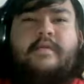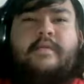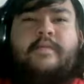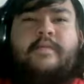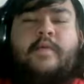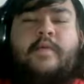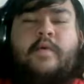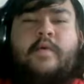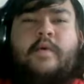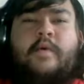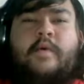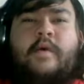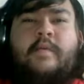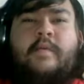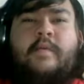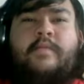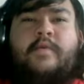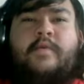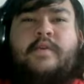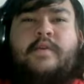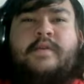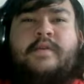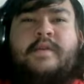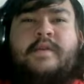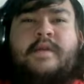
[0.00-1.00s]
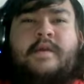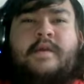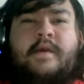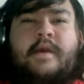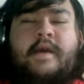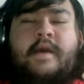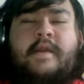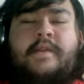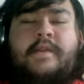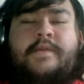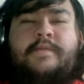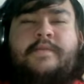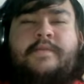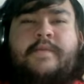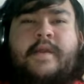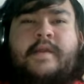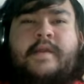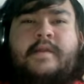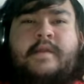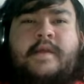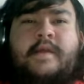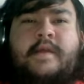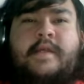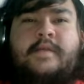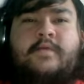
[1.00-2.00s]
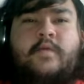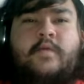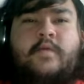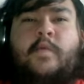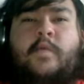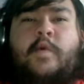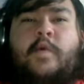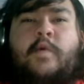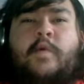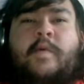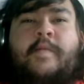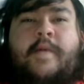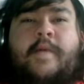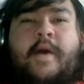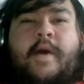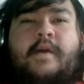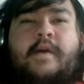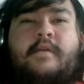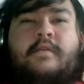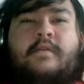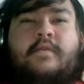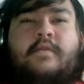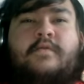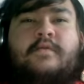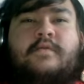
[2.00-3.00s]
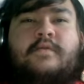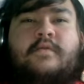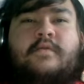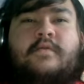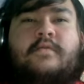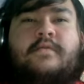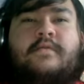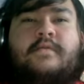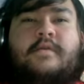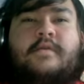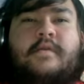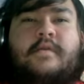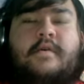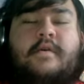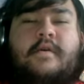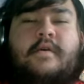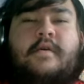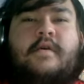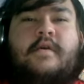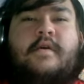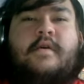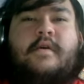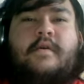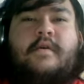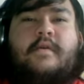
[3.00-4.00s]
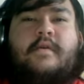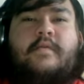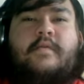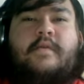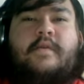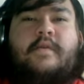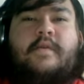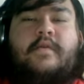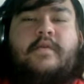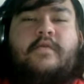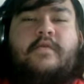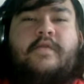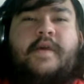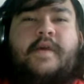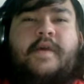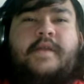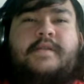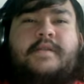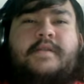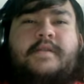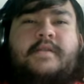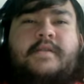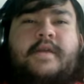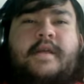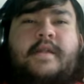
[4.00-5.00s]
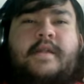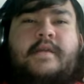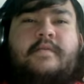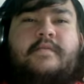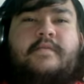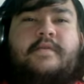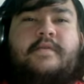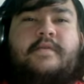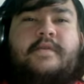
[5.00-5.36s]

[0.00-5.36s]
Bundesliga and any leagues will be behind closed doors with no fans in the stadium.